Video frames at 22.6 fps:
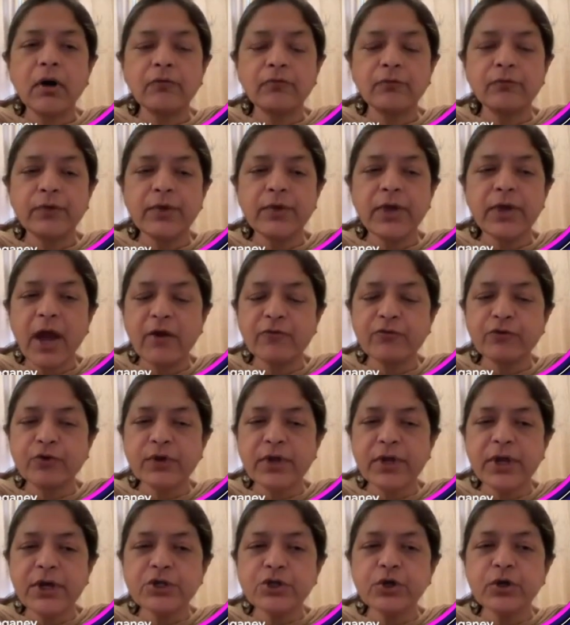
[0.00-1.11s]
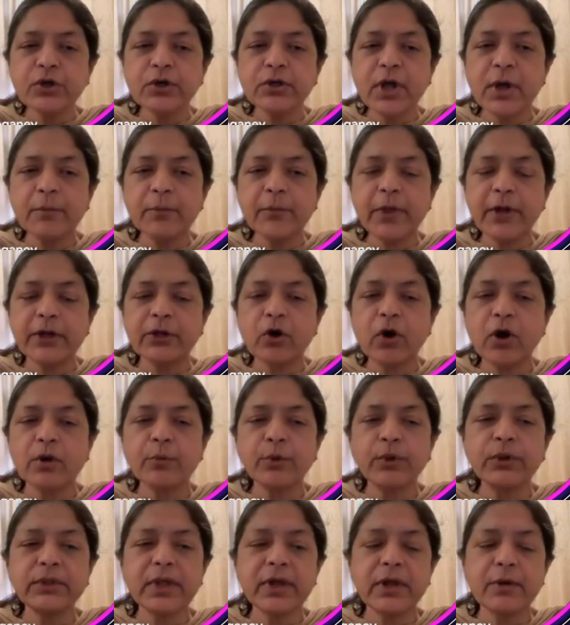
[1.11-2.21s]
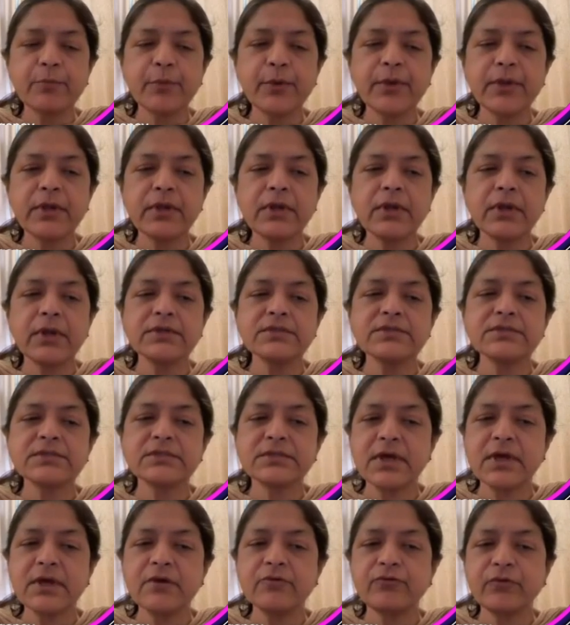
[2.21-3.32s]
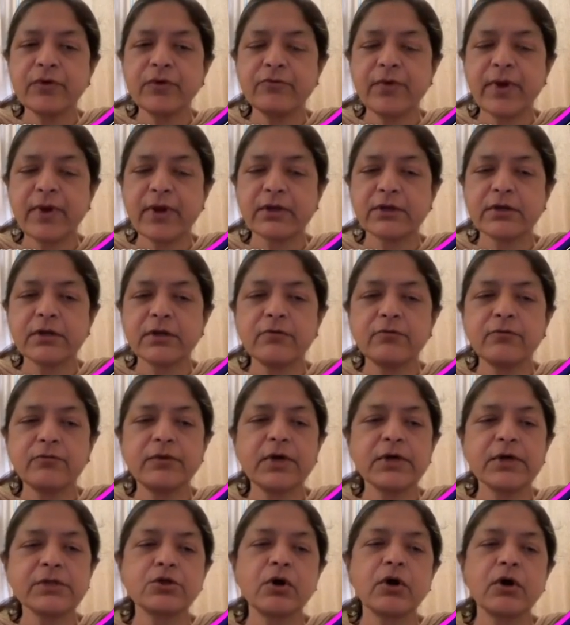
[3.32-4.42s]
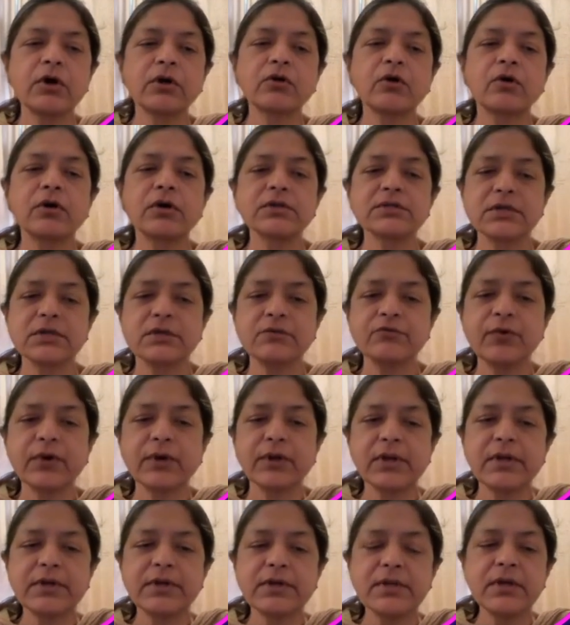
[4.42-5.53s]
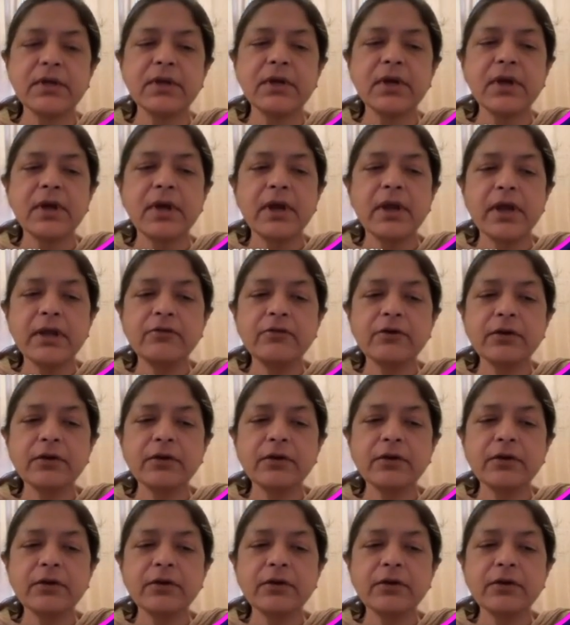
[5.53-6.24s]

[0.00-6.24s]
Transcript: we have to reassure them that hormonal therapy is safe, effective, does not cause infertility. It